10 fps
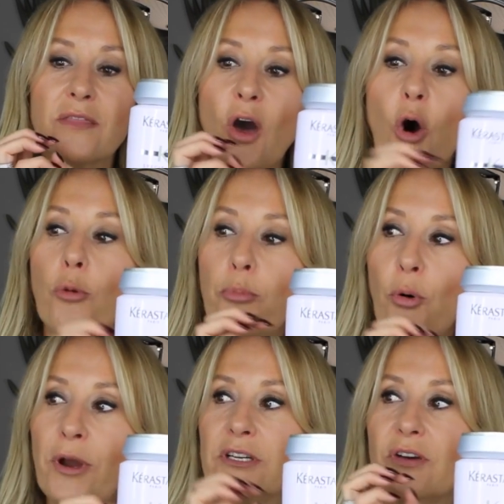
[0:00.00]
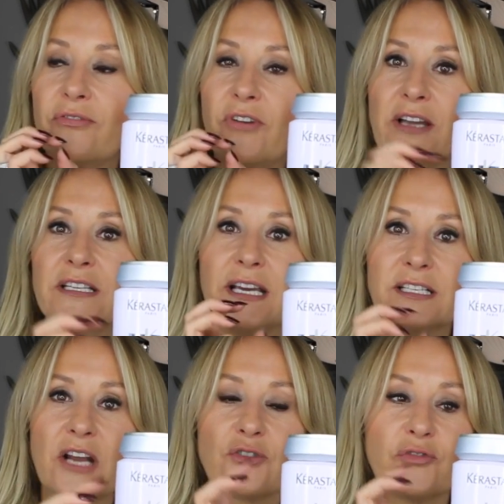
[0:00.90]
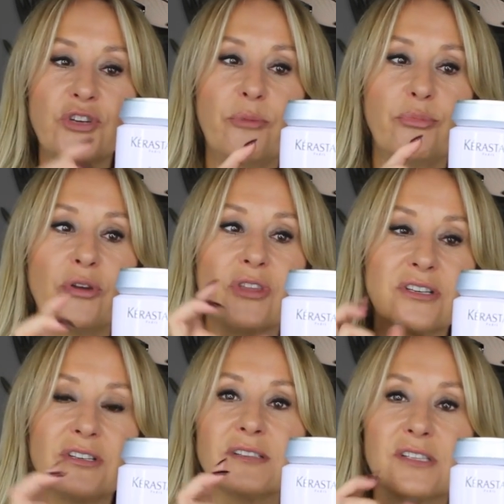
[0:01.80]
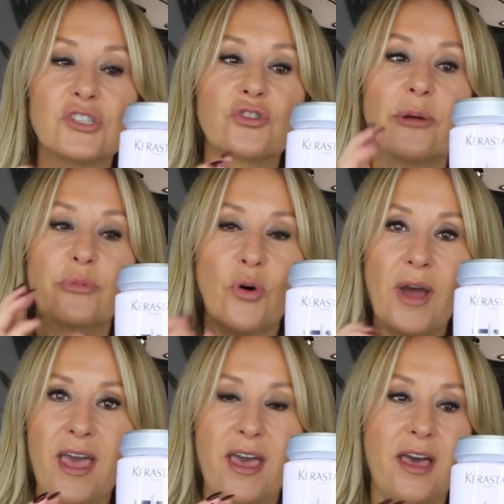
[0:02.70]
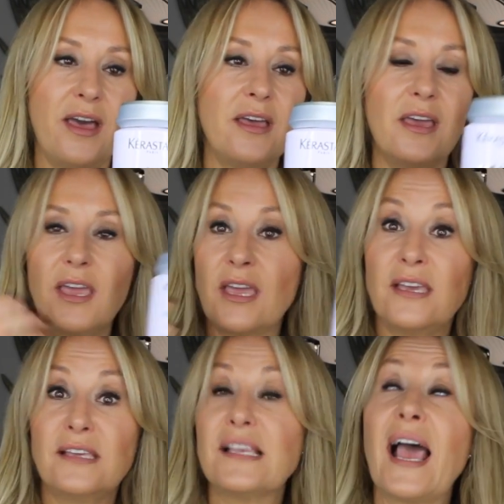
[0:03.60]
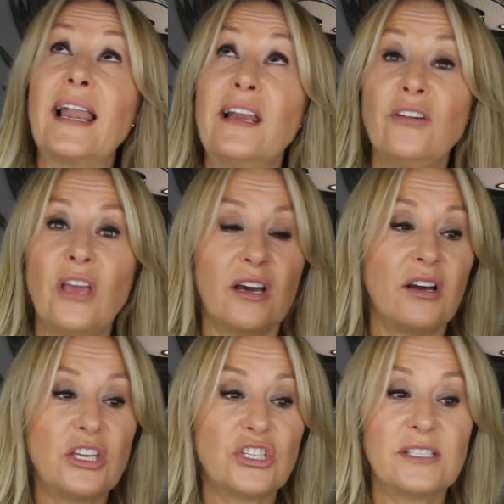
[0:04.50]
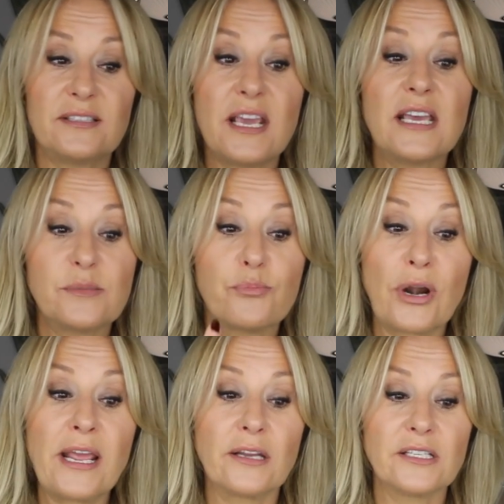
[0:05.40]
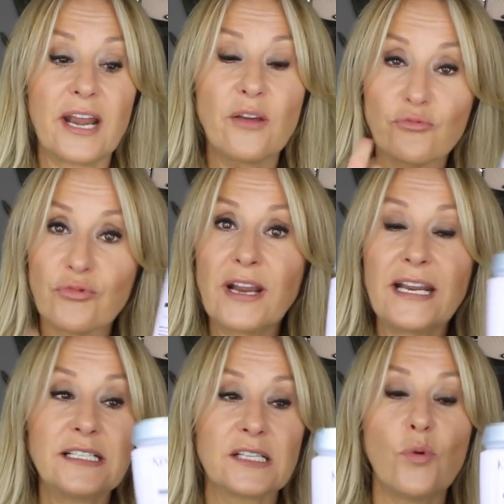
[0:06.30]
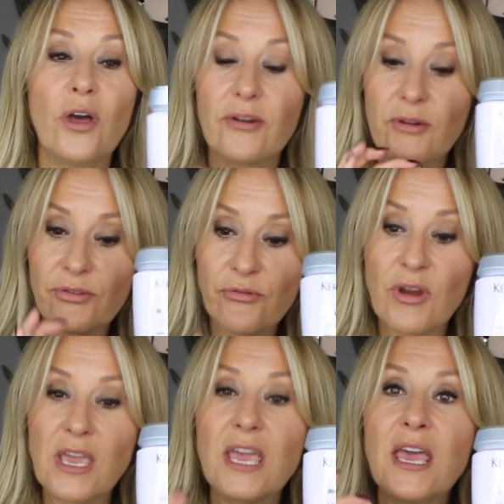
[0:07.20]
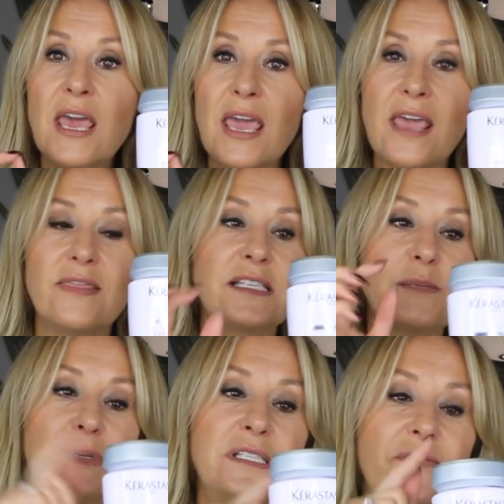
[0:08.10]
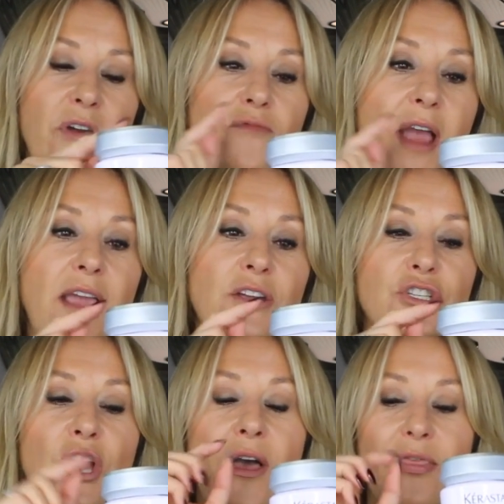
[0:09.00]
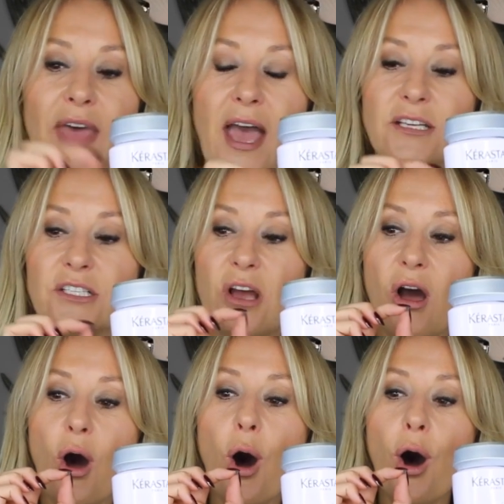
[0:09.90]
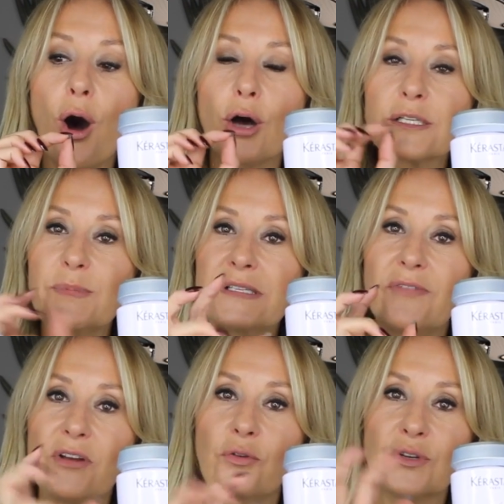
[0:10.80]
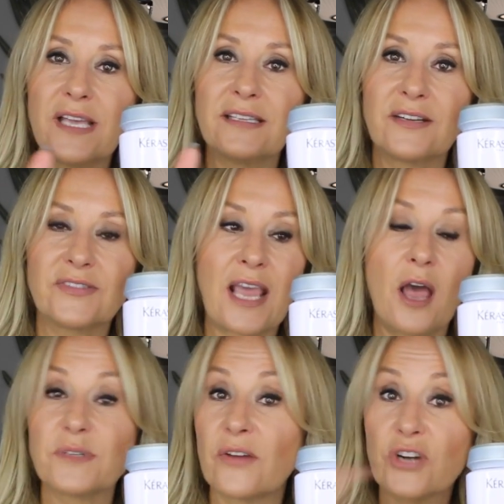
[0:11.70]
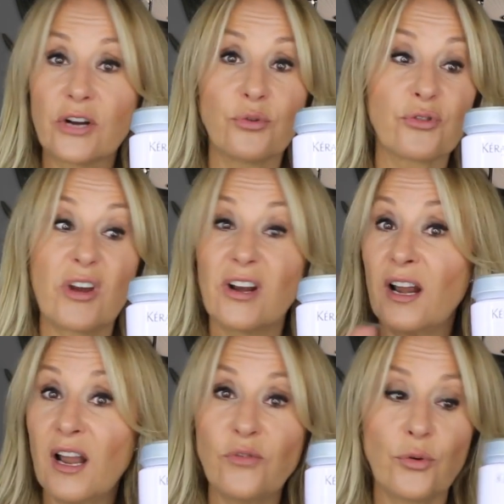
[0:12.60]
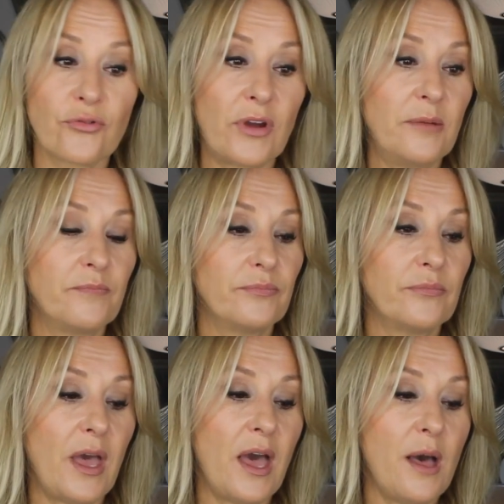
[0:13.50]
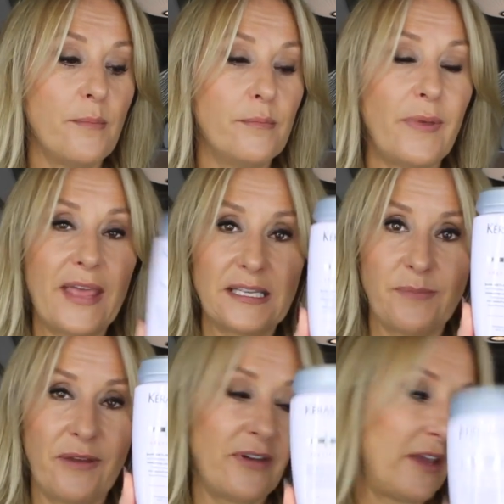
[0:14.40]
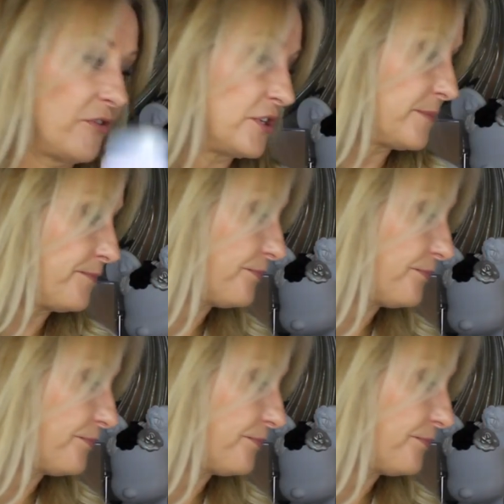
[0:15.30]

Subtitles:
the whole point of finding a dandruff shampoo that doesn't strip your hair is hallelujah. It just is brilliant, and it really does work. There are 3 in this specific range that are specifically for sensitive scalps. I've tried all 3 and I love all 3, but that's my favourite.